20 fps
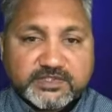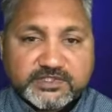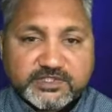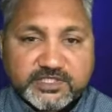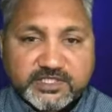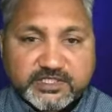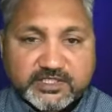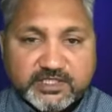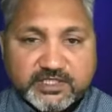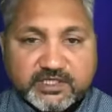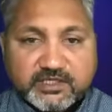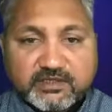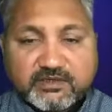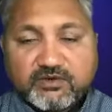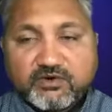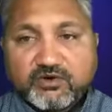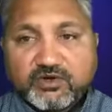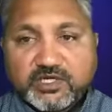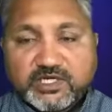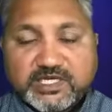satan
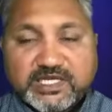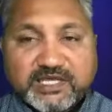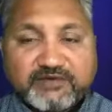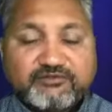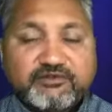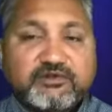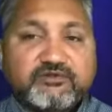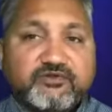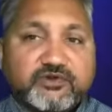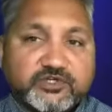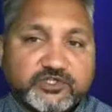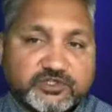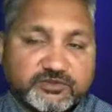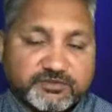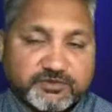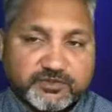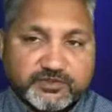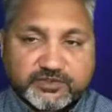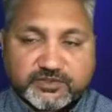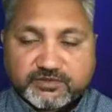or devil
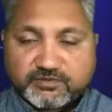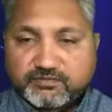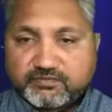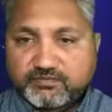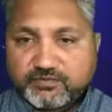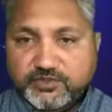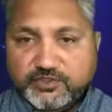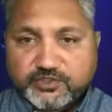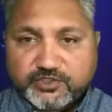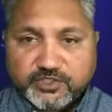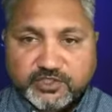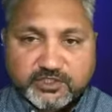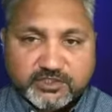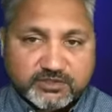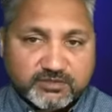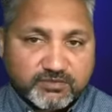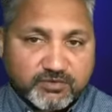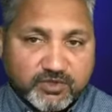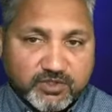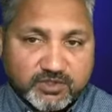worshippers
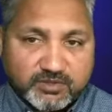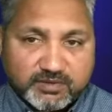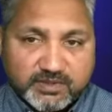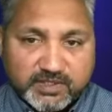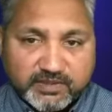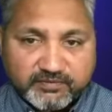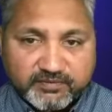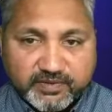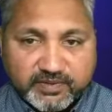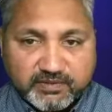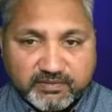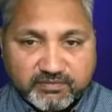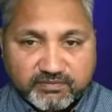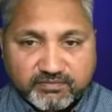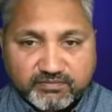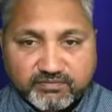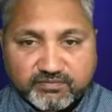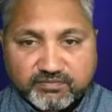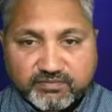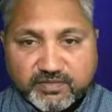christianism calls them devil
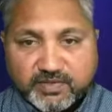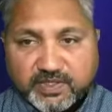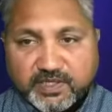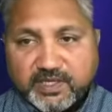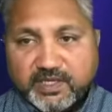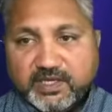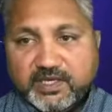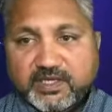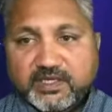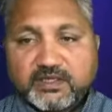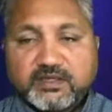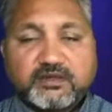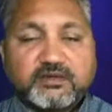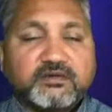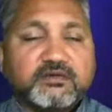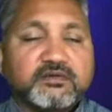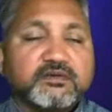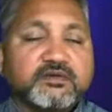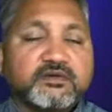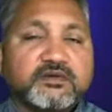
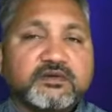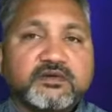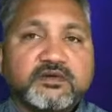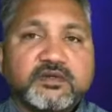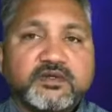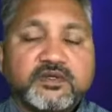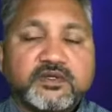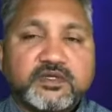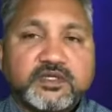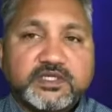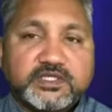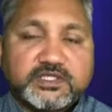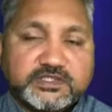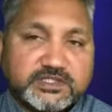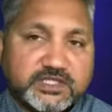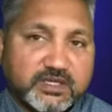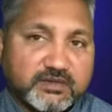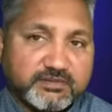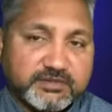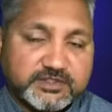and
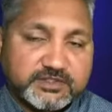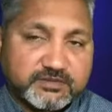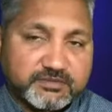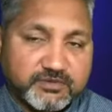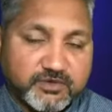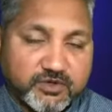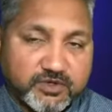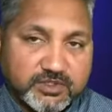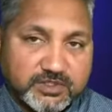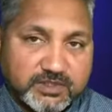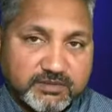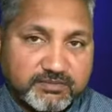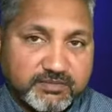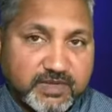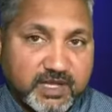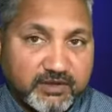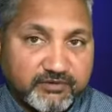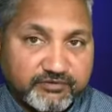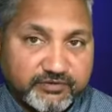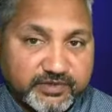Islamism call them
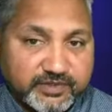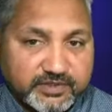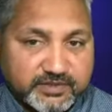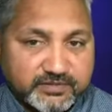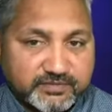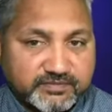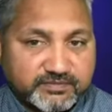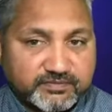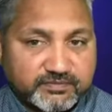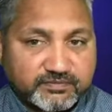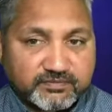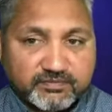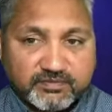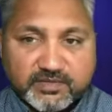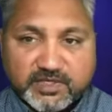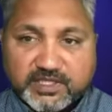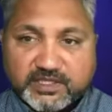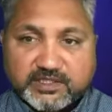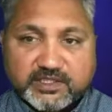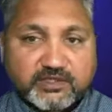kafir,
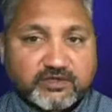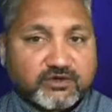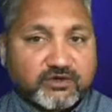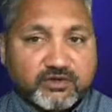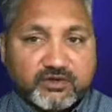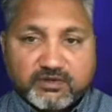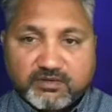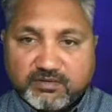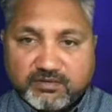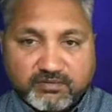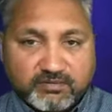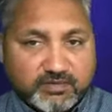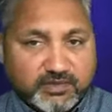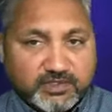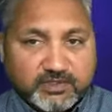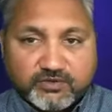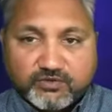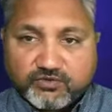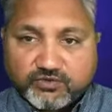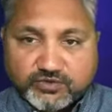like they call
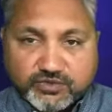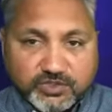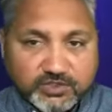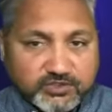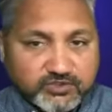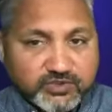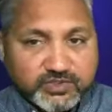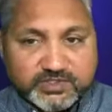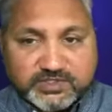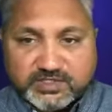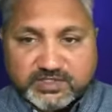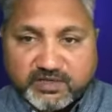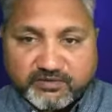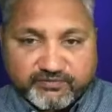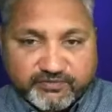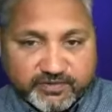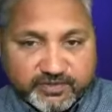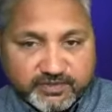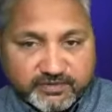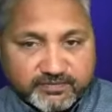Hindus also as
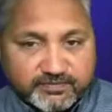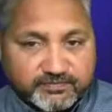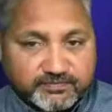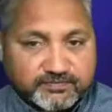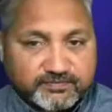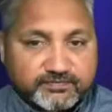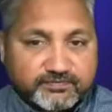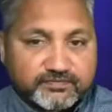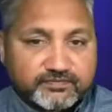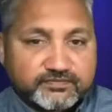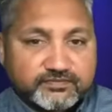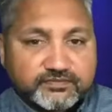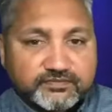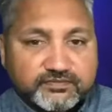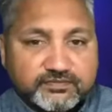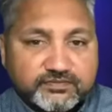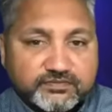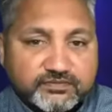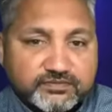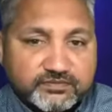kafir.
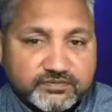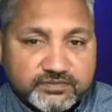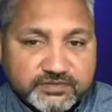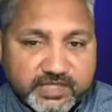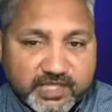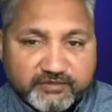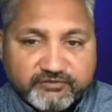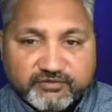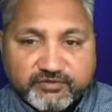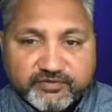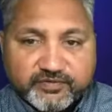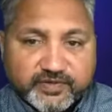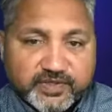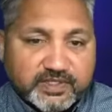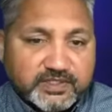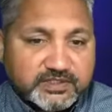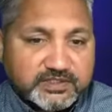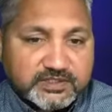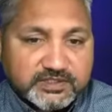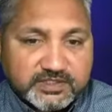Everywhere
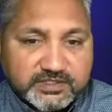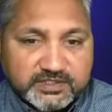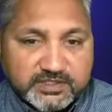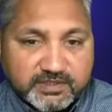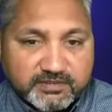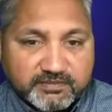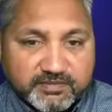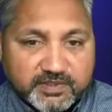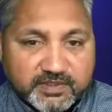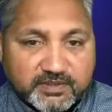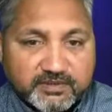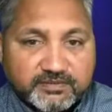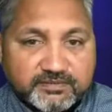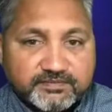else is the same thing.